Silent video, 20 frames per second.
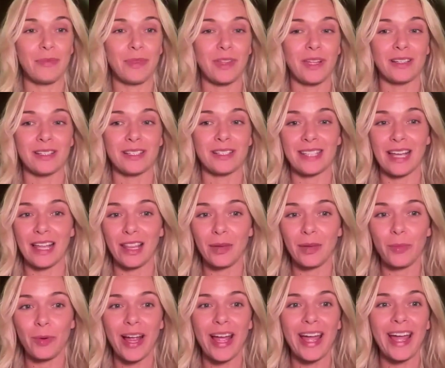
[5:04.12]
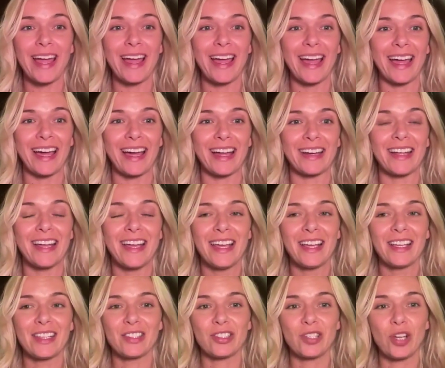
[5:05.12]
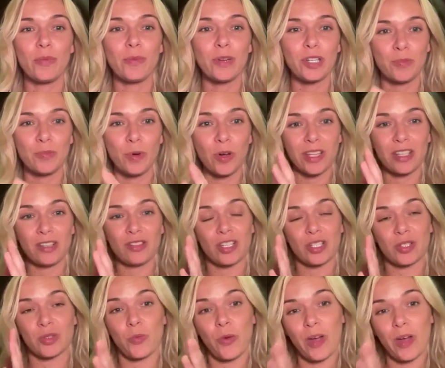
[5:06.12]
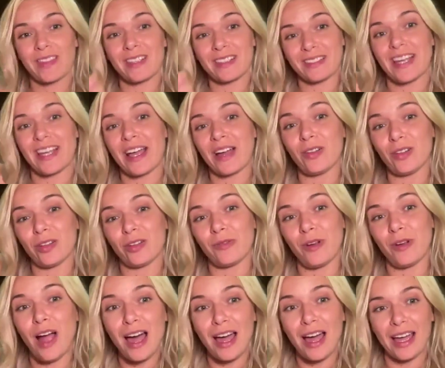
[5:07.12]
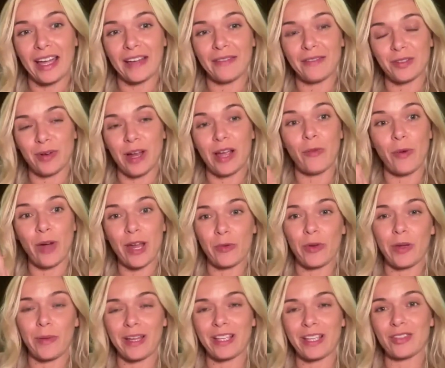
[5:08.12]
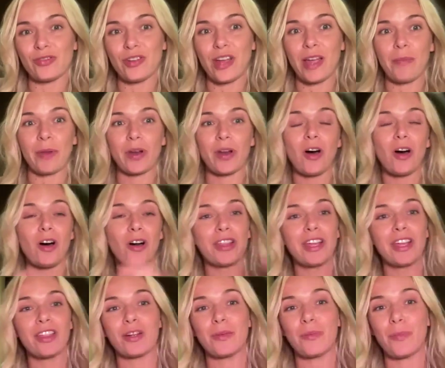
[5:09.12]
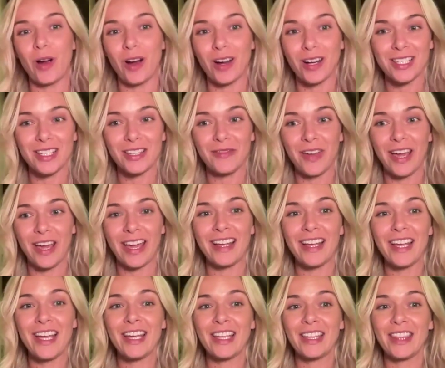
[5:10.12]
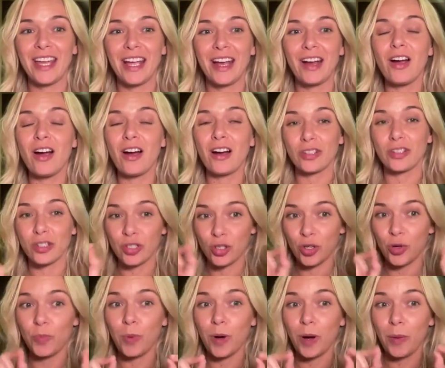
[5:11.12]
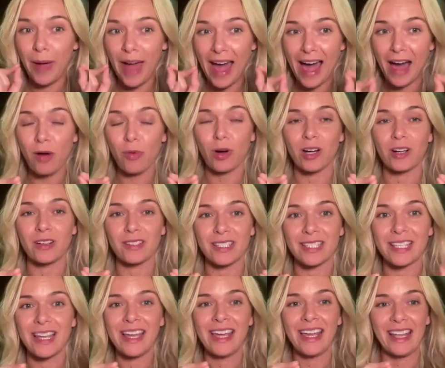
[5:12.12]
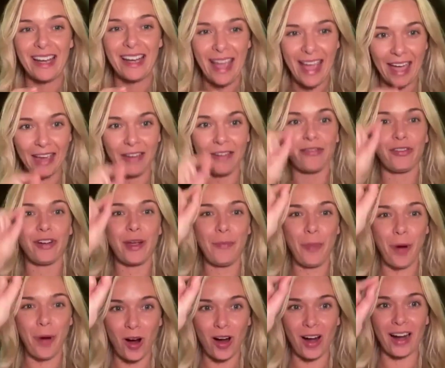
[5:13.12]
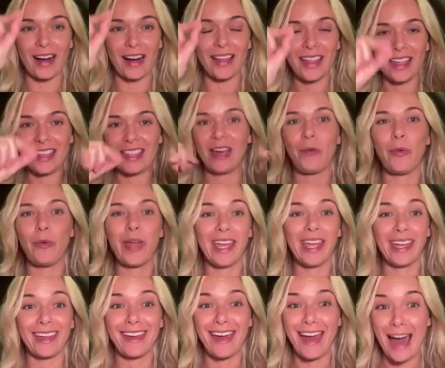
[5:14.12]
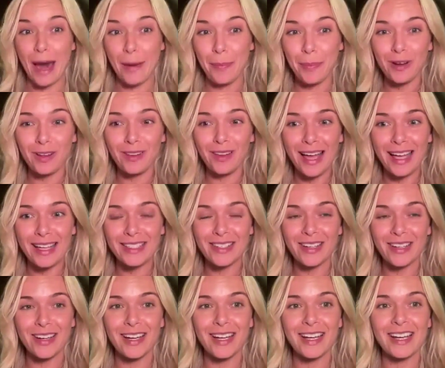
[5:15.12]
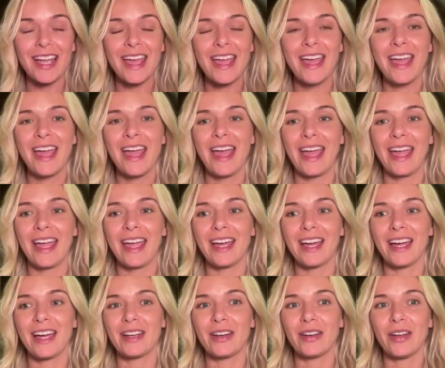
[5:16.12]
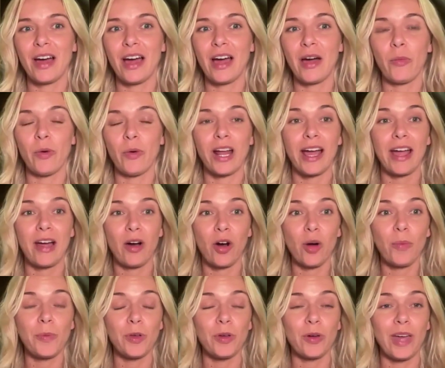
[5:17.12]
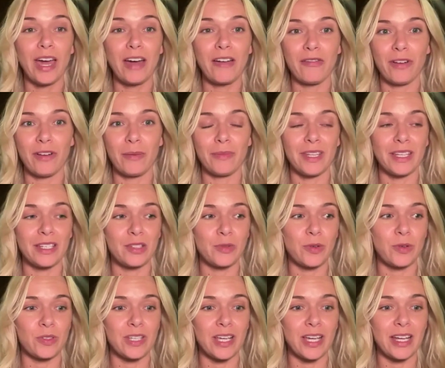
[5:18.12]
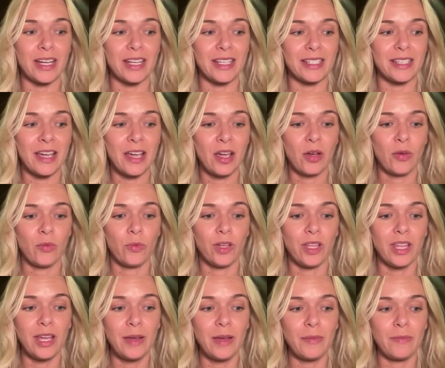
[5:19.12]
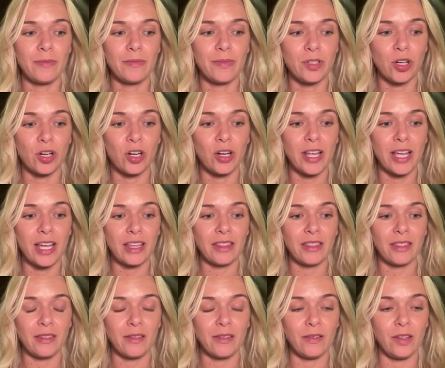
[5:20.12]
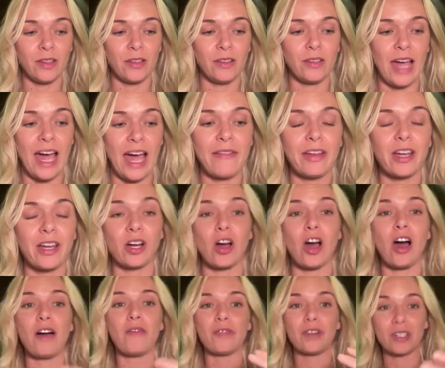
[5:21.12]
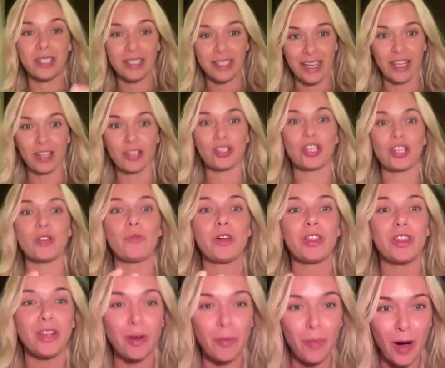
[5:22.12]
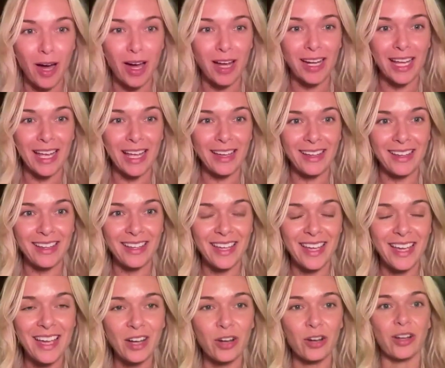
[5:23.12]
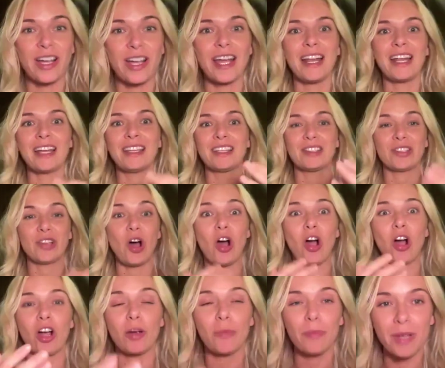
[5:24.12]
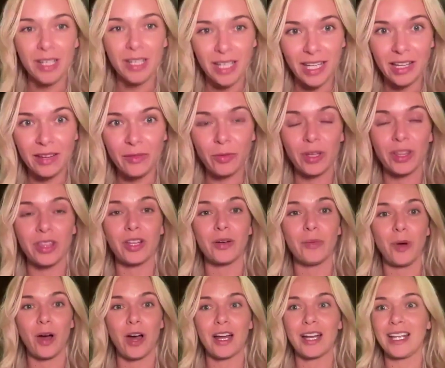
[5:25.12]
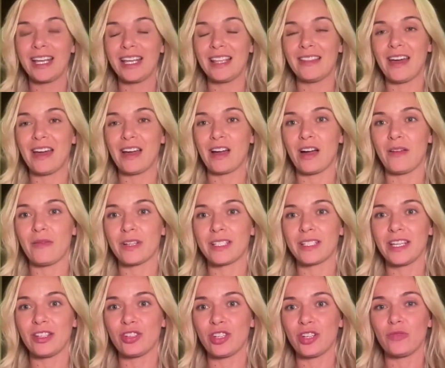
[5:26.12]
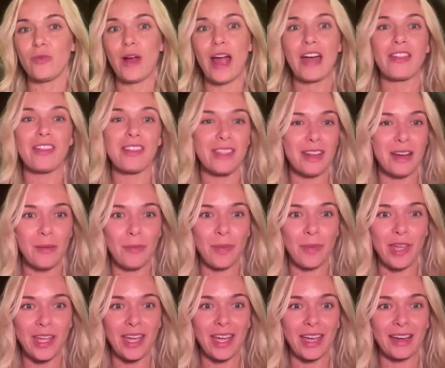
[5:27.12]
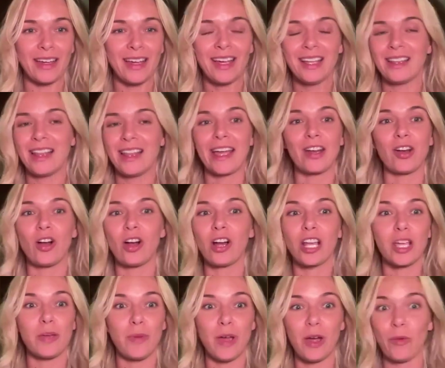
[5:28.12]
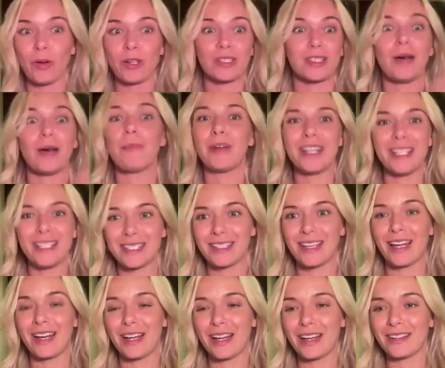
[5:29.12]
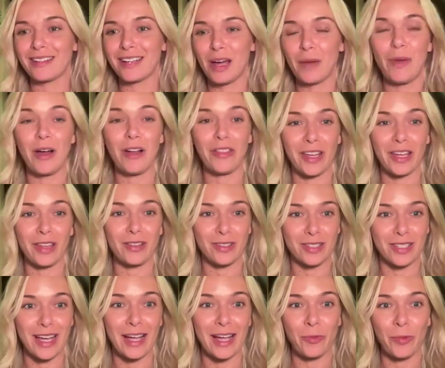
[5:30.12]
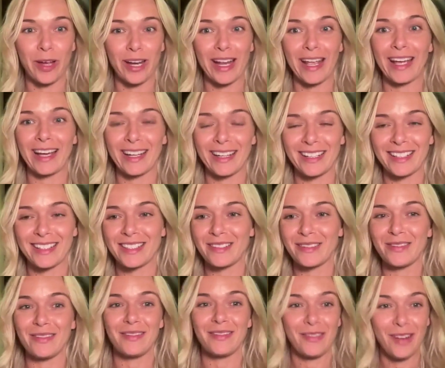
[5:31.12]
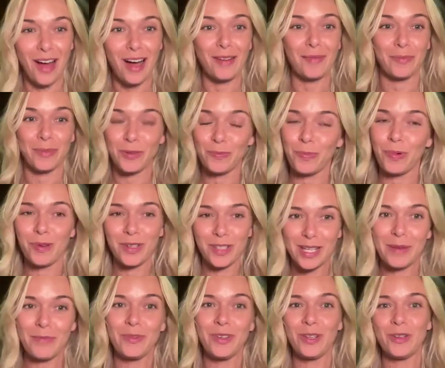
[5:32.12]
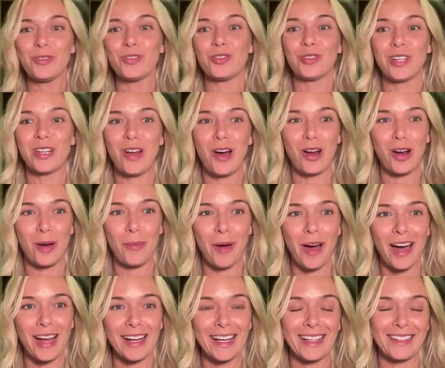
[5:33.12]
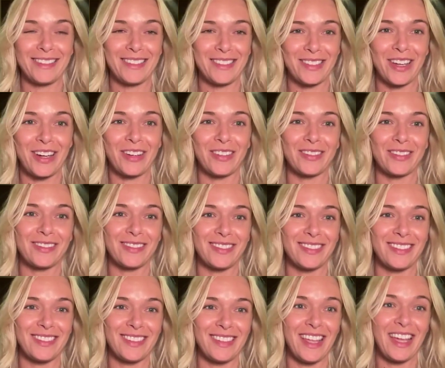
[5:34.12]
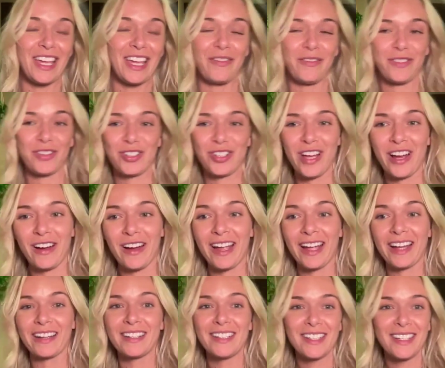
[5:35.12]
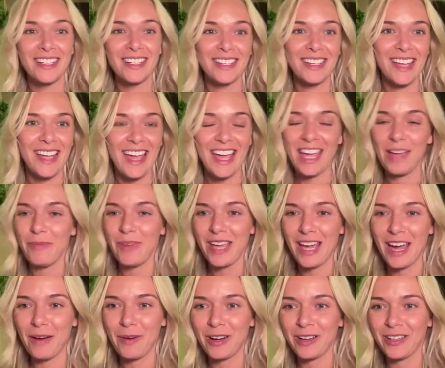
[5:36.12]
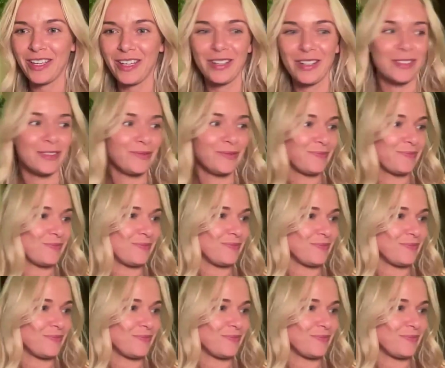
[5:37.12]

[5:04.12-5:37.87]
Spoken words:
something to celebrate. And so much more than just when the cycle arrives, right? When we menstruate, but all the other parts of it. There are superpowers in every part that we can capitalize on. And what I hope you get from this, Roseanne, is really having a conversation with your body, creating this harmony with your body in that conversation rather than it being like an argument where somebody's gonna come out the other side winning, and it's not usually not our body. So thank you for sharing. Amy, how about you?